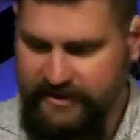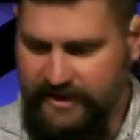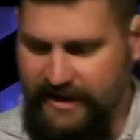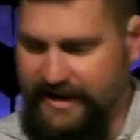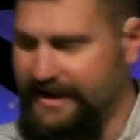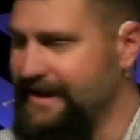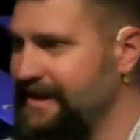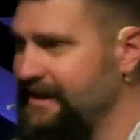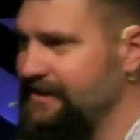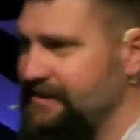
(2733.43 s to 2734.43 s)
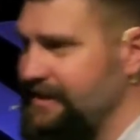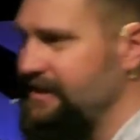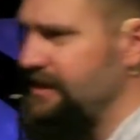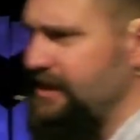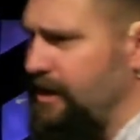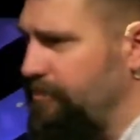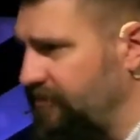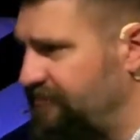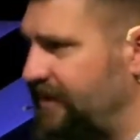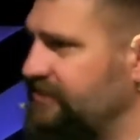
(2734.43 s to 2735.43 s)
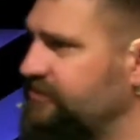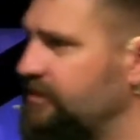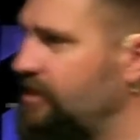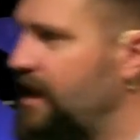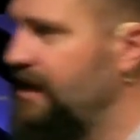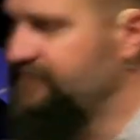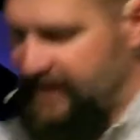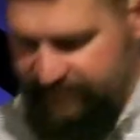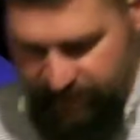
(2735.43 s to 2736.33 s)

uh, in, in, in our professional life, to have